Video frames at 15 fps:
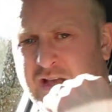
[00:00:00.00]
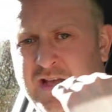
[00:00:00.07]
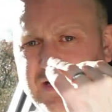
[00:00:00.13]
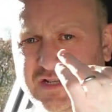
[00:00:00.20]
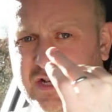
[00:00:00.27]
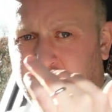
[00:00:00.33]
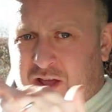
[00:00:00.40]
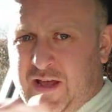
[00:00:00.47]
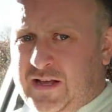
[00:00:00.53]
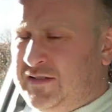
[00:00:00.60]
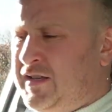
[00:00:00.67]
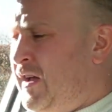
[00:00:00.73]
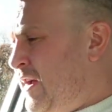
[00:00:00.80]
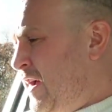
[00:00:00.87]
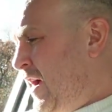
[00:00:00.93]
It's great.
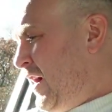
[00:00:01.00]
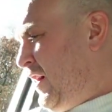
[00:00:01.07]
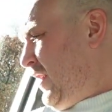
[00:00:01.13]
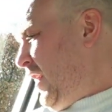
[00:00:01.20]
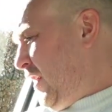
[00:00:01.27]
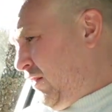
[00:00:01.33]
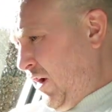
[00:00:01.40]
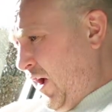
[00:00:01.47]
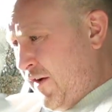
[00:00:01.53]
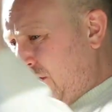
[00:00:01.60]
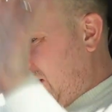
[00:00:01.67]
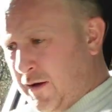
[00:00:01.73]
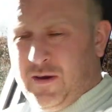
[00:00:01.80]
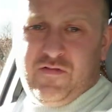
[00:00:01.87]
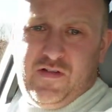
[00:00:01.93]

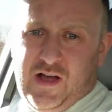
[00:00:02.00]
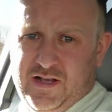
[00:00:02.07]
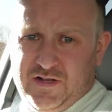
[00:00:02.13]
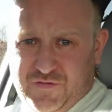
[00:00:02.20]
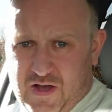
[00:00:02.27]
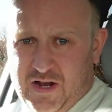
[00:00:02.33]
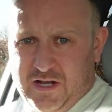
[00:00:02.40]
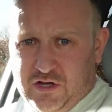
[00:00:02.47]
Everything about that is very